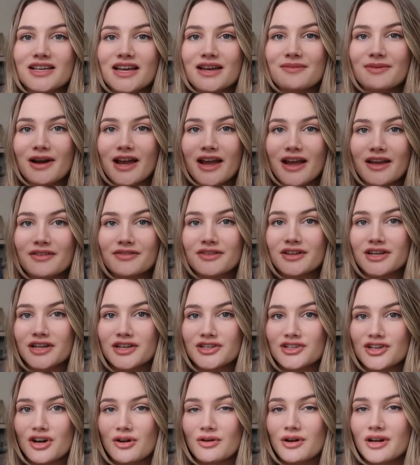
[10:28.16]
See by Anthony
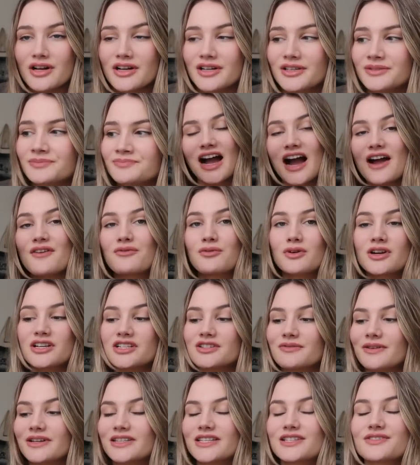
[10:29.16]
Doerr. I've
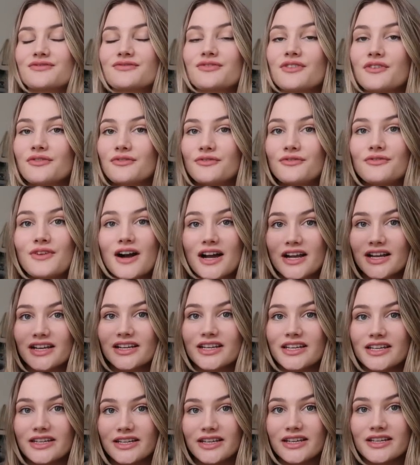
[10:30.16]
wanted to read this for
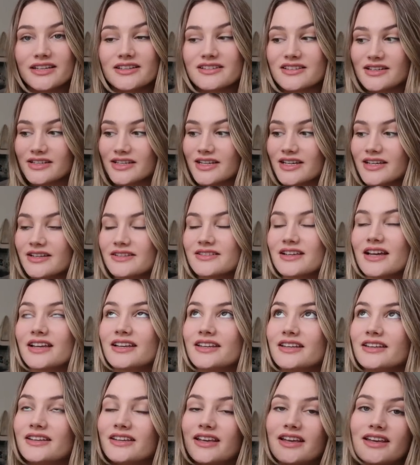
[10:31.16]
fucking years and years
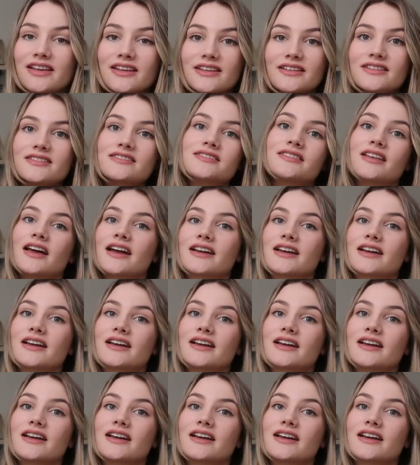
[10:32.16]
and years,